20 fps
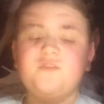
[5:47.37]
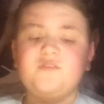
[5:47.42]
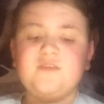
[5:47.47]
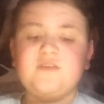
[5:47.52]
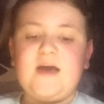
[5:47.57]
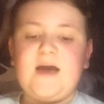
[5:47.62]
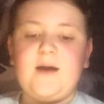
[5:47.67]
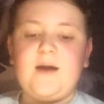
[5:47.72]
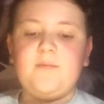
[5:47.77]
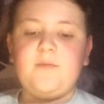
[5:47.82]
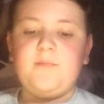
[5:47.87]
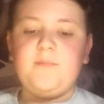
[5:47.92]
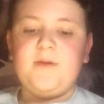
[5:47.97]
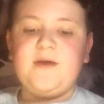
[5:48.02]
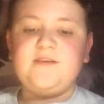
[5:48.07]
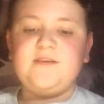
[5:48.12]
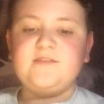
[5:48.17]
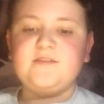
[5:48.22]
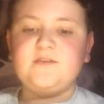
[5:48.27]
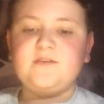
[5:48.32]
this app
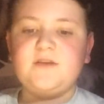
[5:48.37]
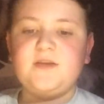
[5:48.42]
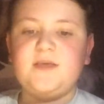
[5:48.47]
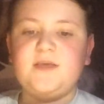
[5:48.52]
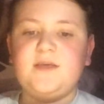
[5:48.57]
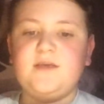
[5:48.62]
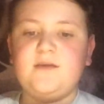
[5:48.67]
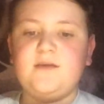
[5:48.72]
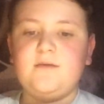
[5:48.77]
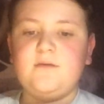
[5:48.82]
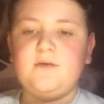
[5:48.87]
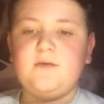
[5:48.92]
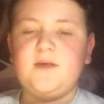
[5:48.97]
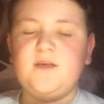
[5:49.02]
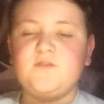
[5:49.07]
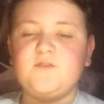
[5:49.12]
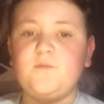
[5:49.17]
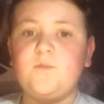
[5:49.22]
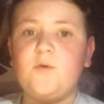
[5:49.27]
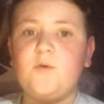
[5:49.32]
basically
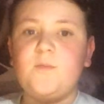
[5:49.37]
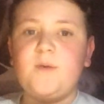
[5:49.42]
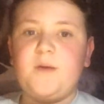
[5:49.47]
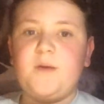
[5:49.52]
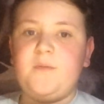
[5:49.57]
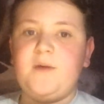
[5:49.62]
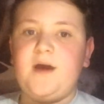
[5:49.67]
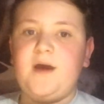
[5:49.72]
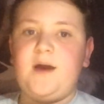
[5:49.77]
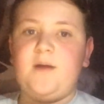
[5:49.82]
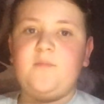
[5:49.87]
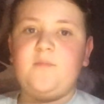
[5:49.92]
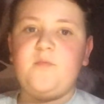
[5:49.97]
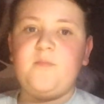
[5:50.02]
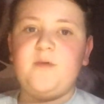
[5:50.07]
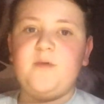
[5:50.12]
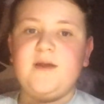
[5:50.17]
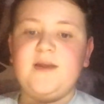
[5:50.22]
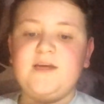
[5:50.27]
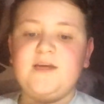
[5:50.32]
is a wallpaper app,
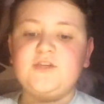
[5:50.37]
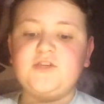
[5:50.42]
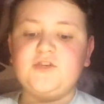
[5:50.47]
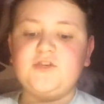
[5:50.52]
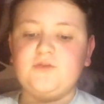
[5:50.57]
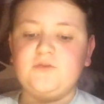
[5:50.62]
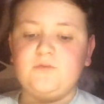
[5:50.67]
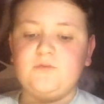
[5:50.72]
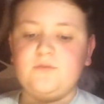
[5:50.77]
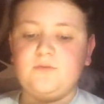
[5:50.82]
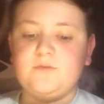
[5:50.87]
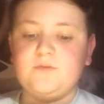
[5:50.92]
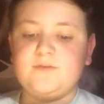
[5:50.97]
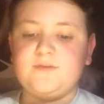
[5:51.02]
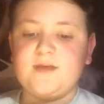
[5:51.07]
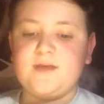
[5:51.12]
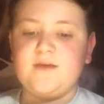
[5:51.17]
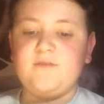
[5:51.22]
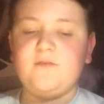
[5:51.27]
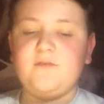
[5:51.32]
but lets you
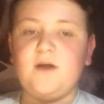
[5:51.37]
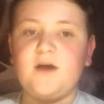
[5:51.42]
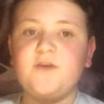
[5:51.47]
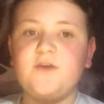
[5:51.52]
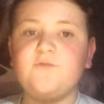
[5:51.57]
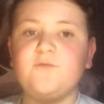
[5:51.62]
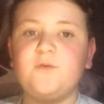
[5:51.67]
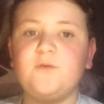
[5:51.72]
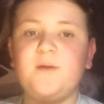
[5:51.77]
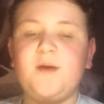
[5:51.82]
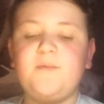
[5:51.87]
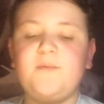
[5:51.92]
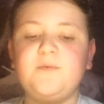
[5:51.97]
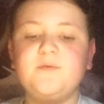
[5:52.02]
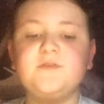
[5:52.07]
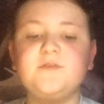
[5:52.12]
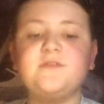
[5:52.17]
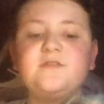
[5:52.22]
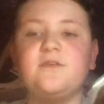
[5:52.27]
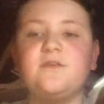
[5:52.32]
save live
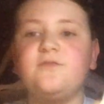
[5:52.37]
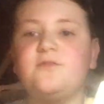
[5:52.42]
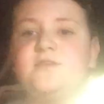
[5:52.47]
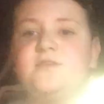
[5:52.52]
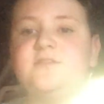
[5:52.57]
wallpapers. So for